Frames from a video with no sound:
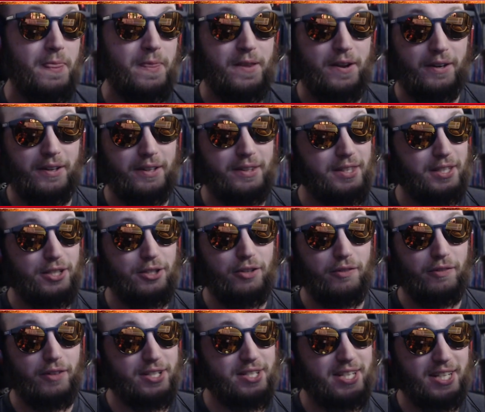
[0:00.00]
the
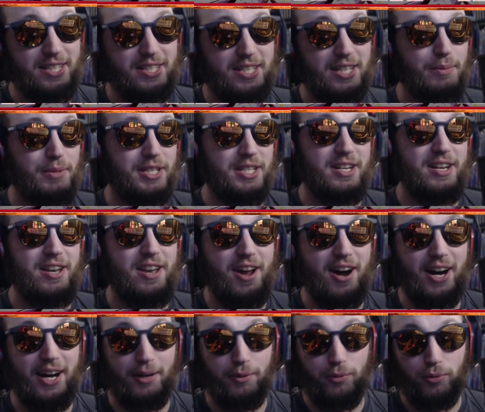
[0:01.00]
Universe 6 team is
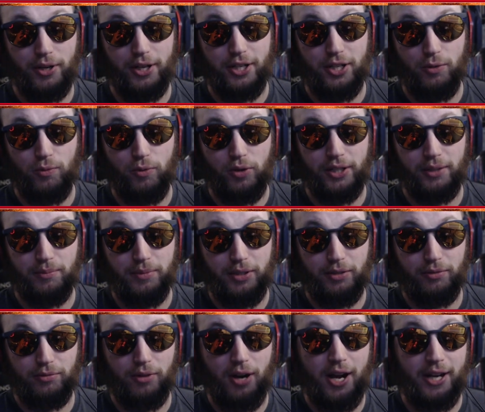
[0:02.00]
not where you want to
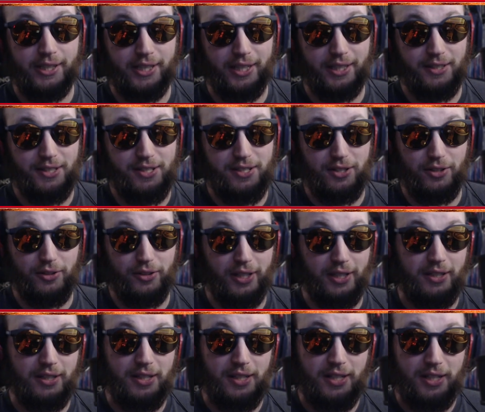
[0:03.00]
be rocking this unit.